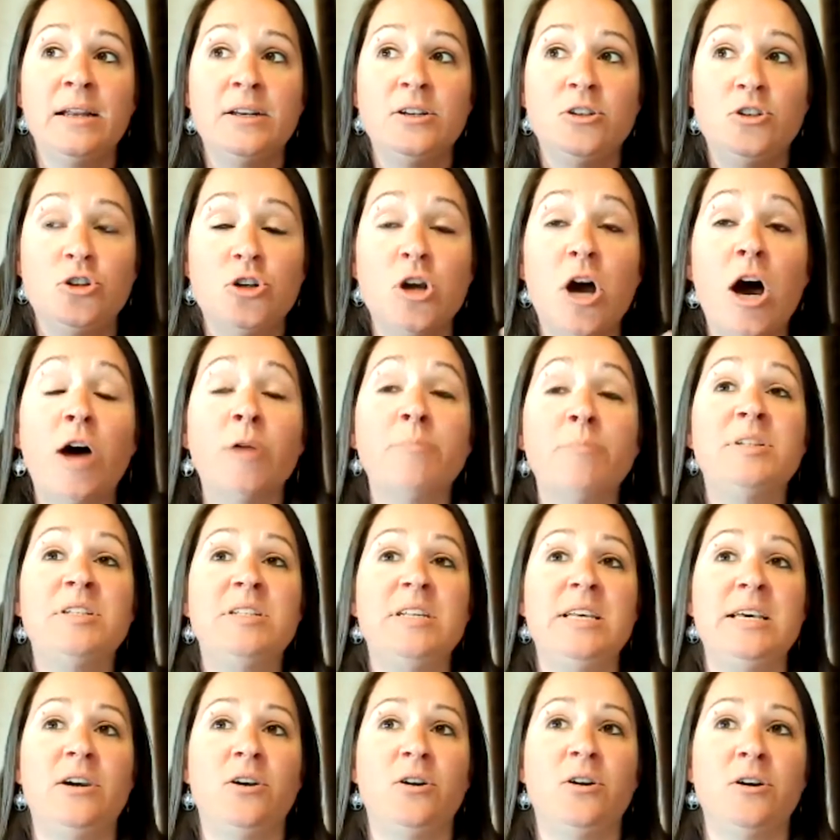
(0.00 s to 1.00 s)
job
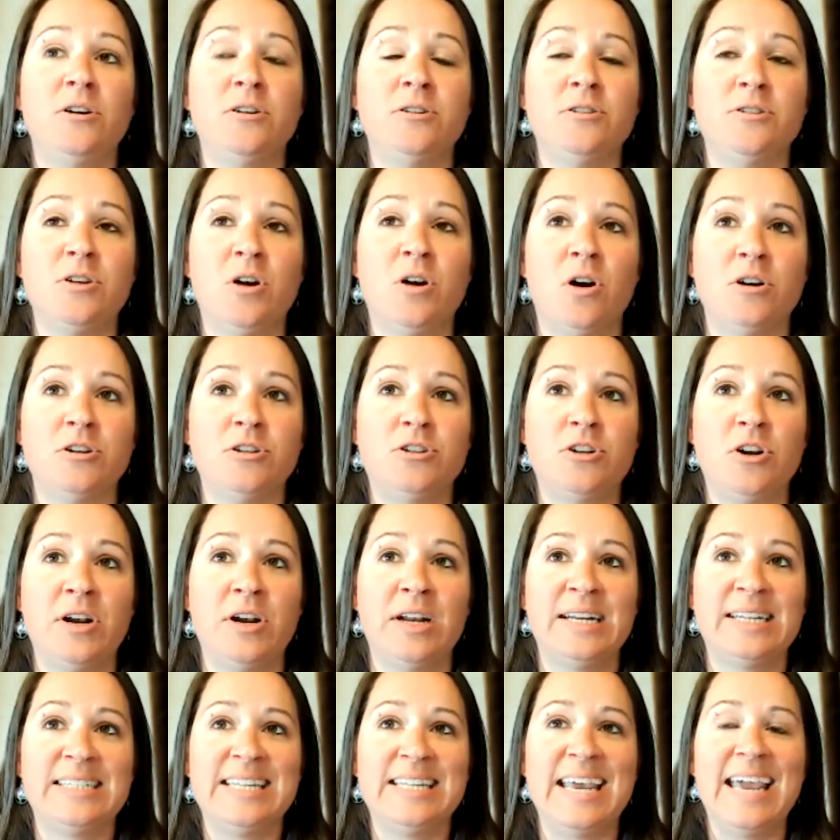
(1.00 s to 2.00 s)
seekers are
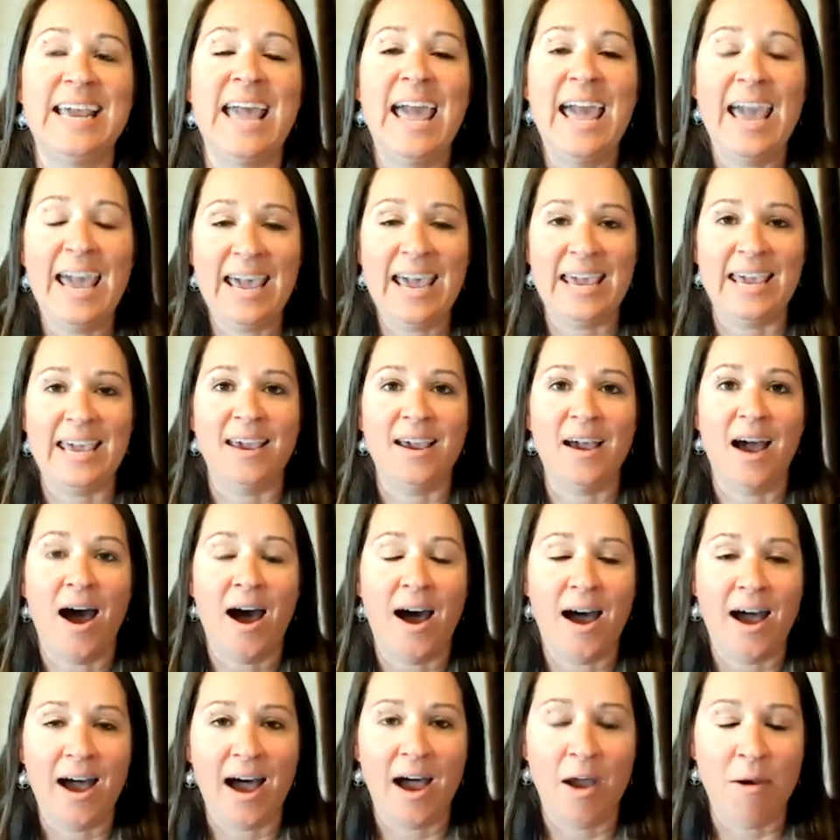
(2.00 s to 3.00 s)
starting to say, hey,
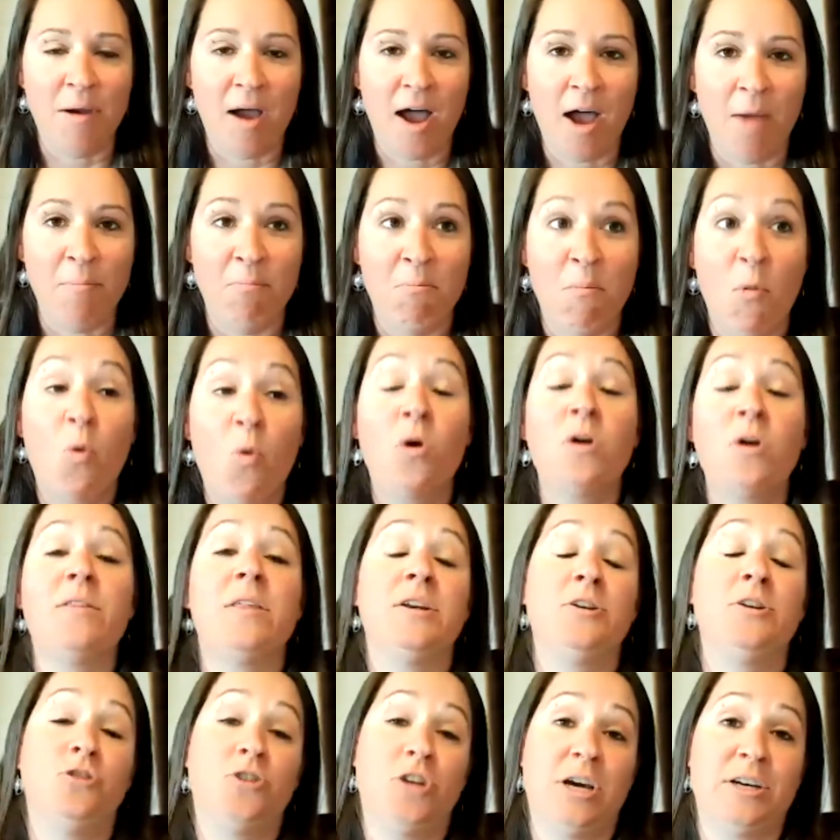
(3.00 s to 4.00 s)
I'm more
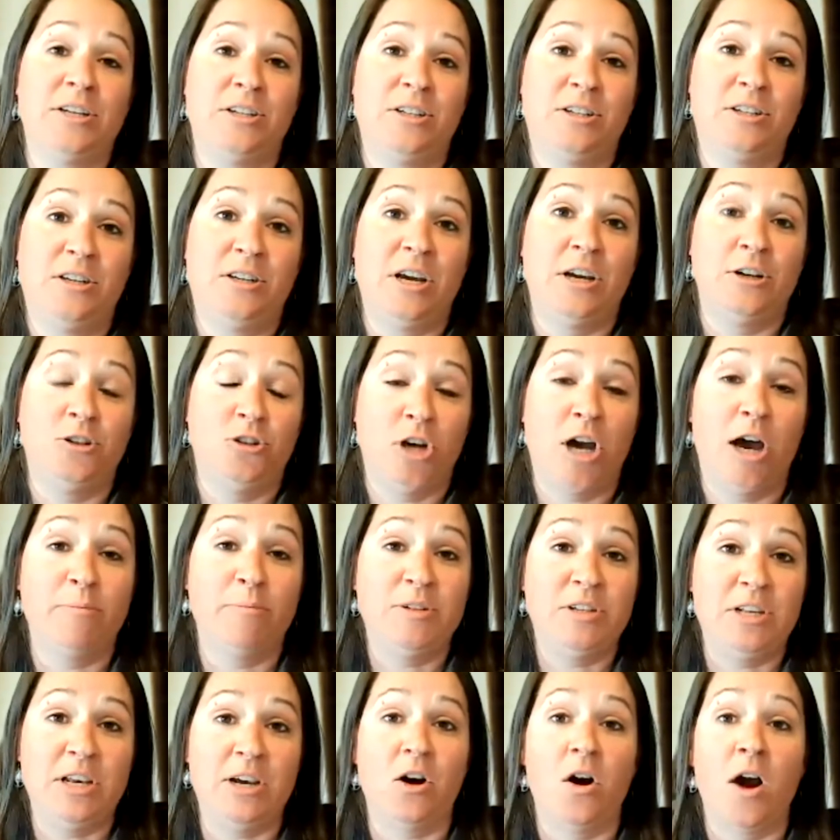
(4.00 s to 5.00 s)
than just a job
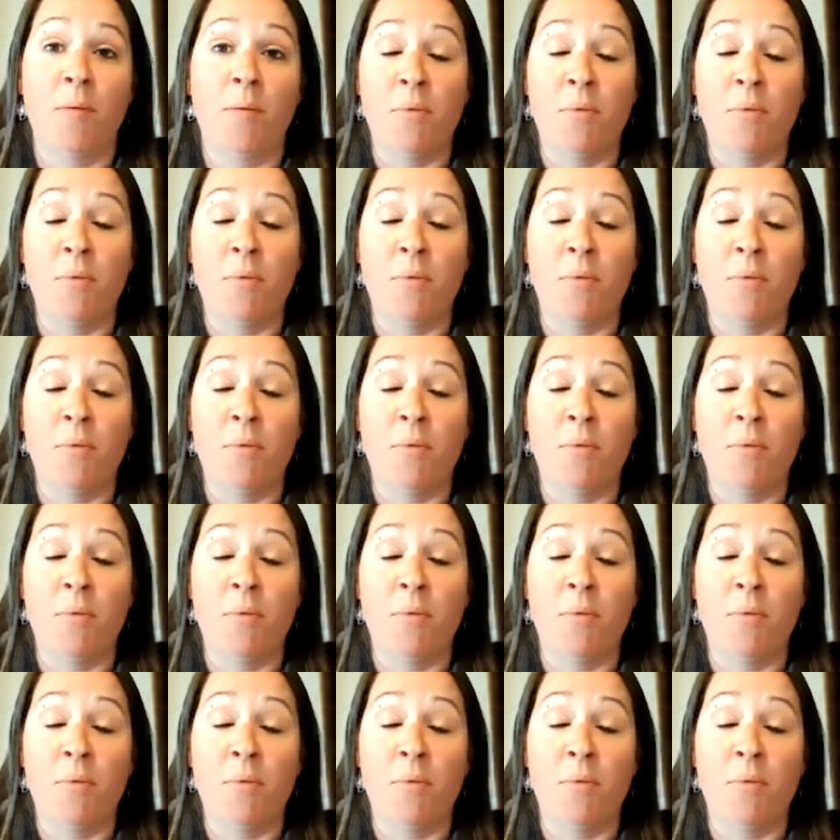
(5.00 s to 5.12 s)
seeker.